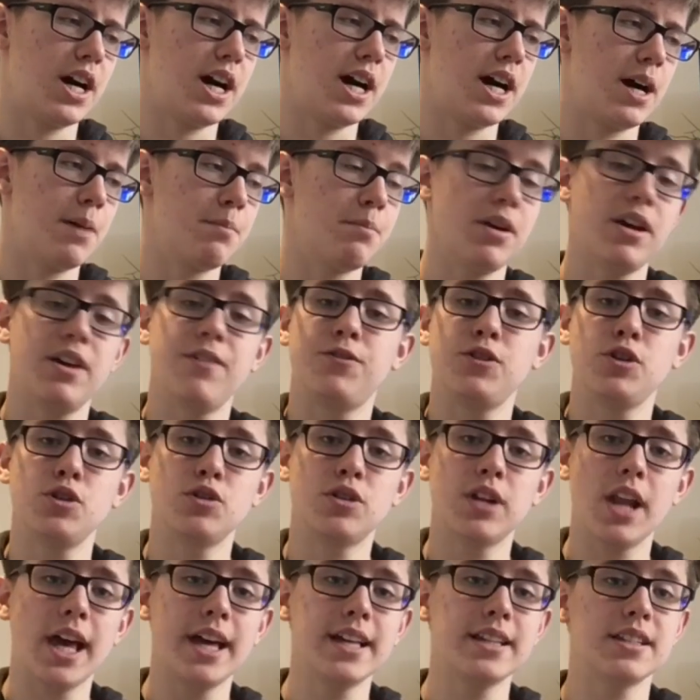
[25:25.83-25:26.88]
lot. But if you
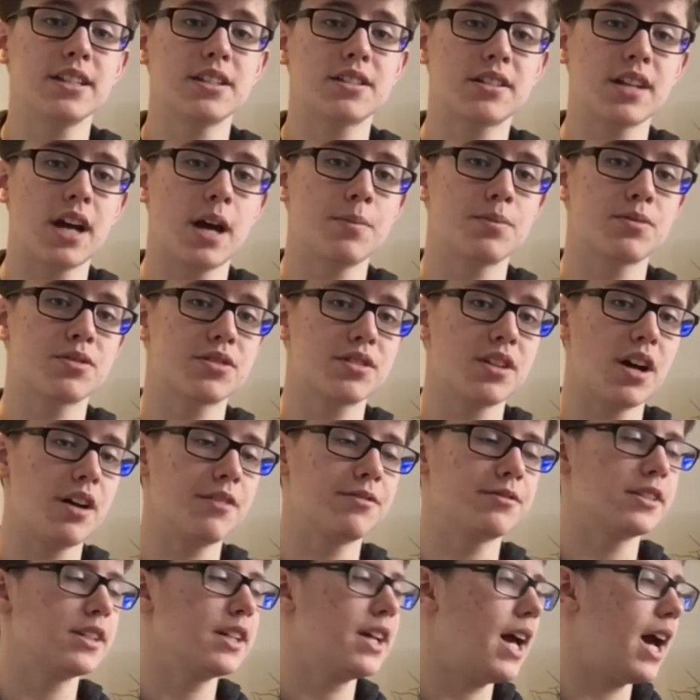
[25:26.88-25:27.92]
like this type of
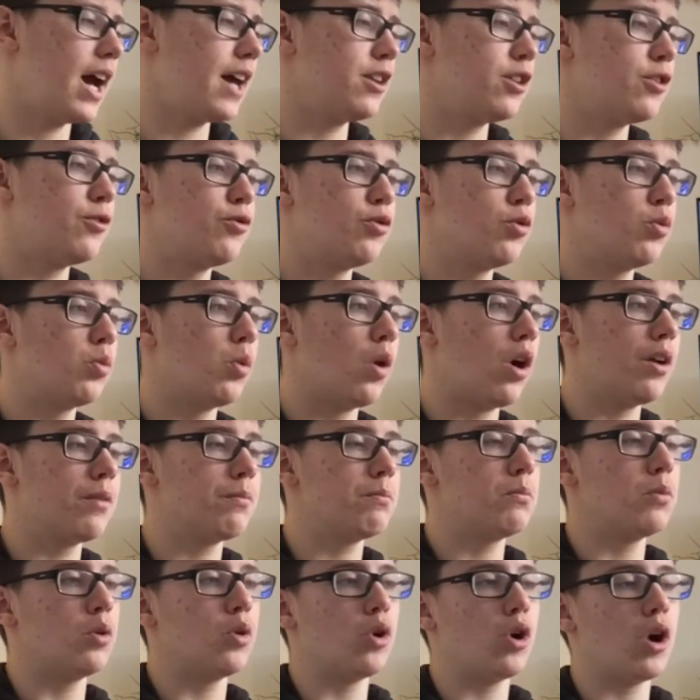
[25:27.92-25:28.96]
stuff, and if you
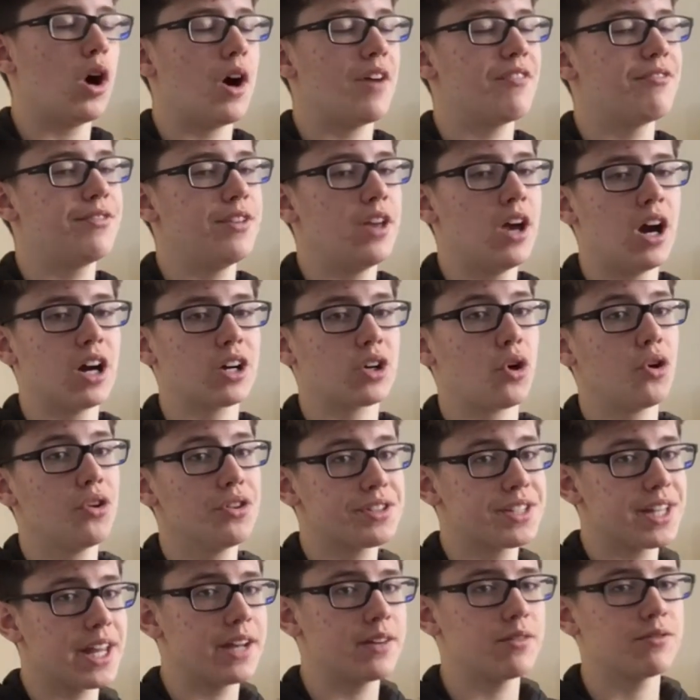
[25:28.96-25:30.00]
want more VR
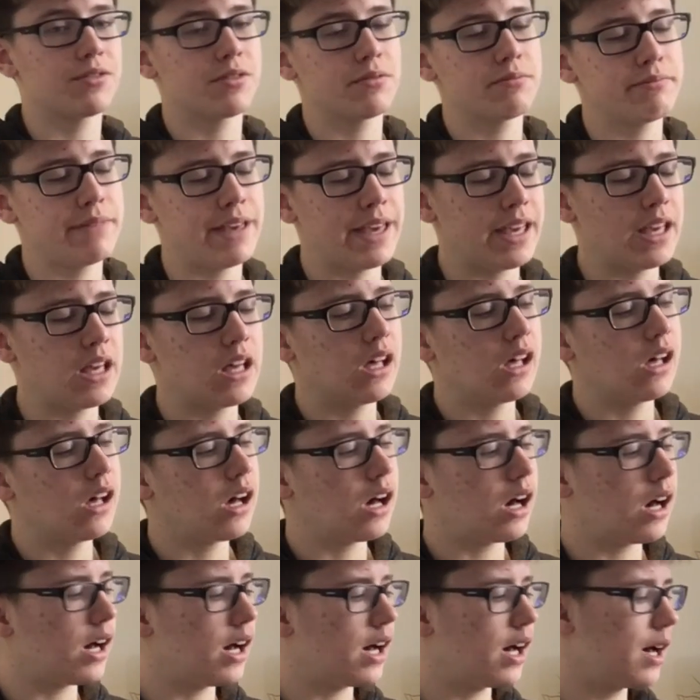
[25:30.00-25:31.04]
content from me,
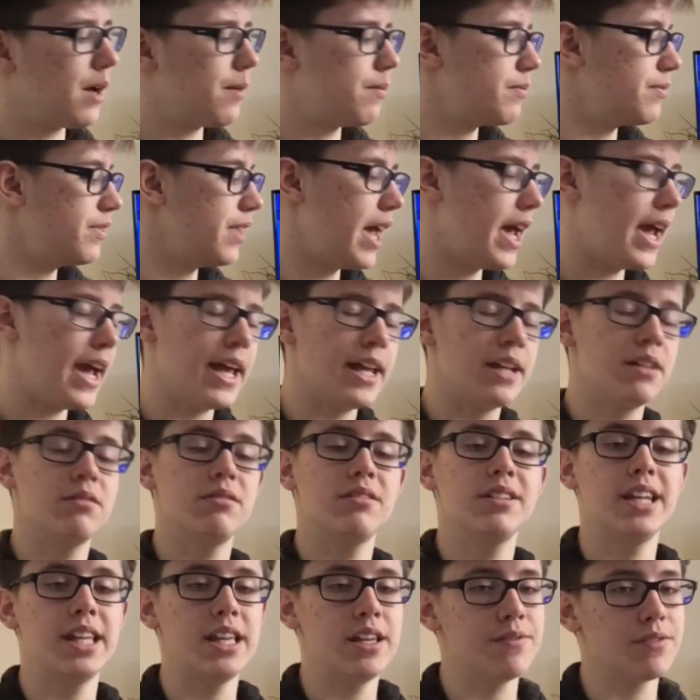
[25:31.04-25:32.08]
then
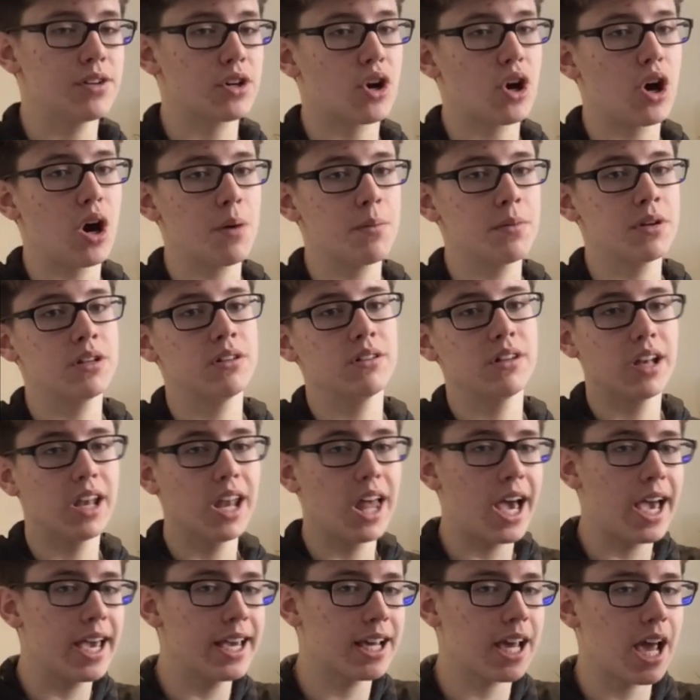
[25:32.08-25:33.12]
leave a comment,
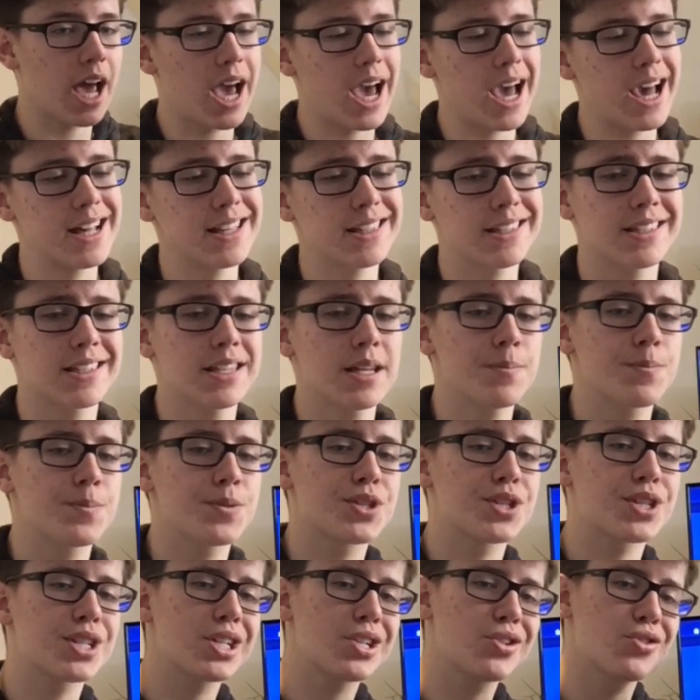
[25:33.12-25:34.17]
like, and
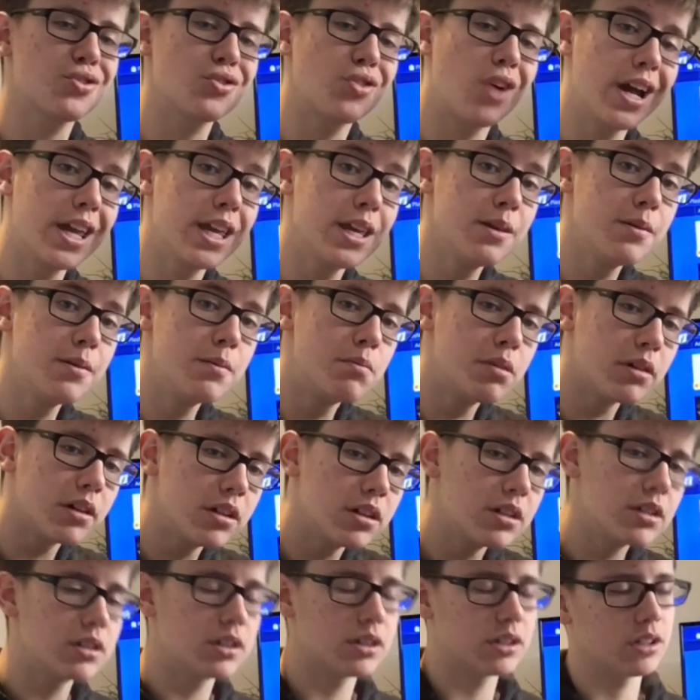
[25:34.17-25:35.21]
subscribe.
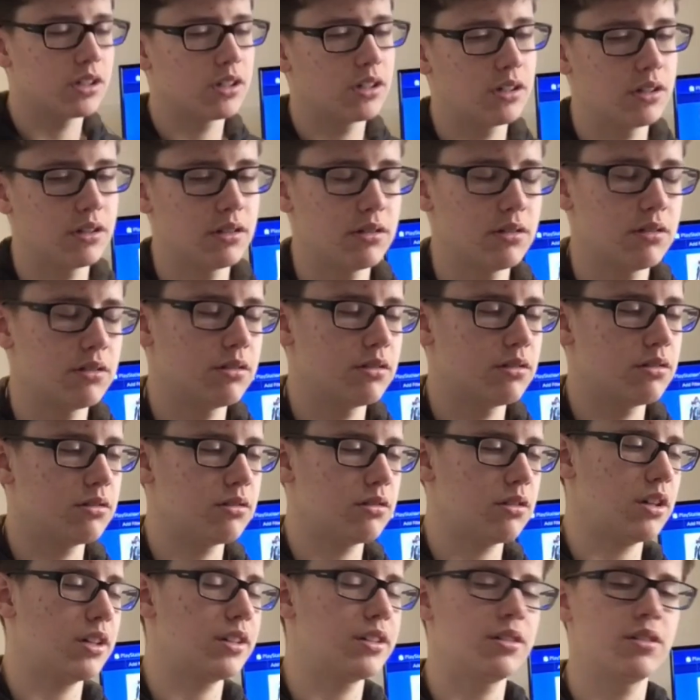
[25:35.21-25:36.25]

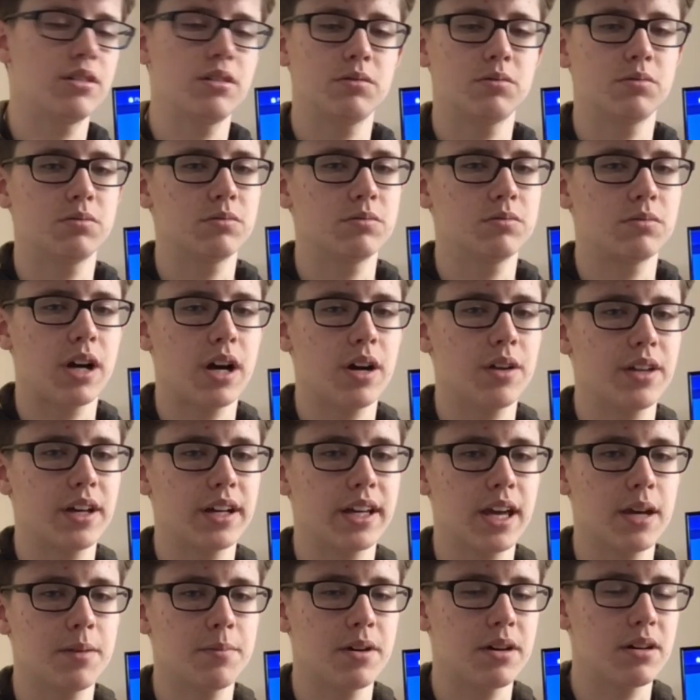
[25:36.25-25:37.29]
I don't know how
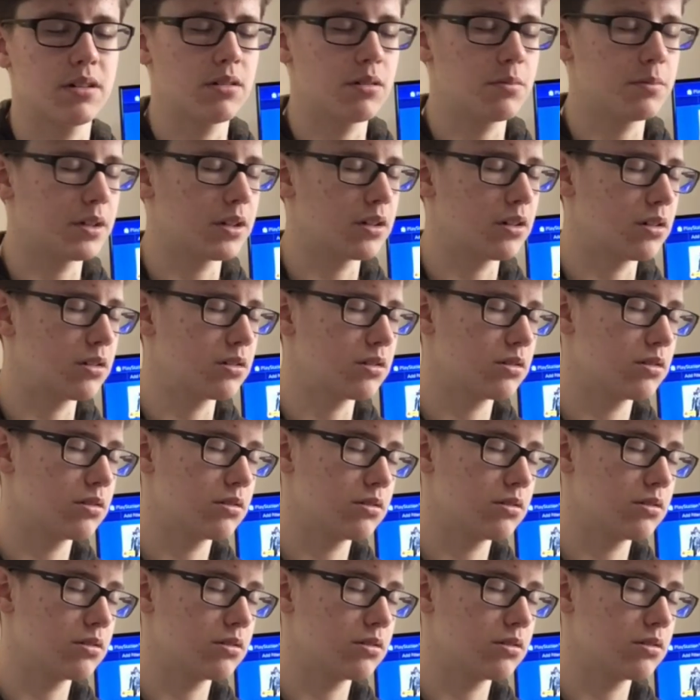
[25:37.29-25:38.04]
that came out. Oh my god.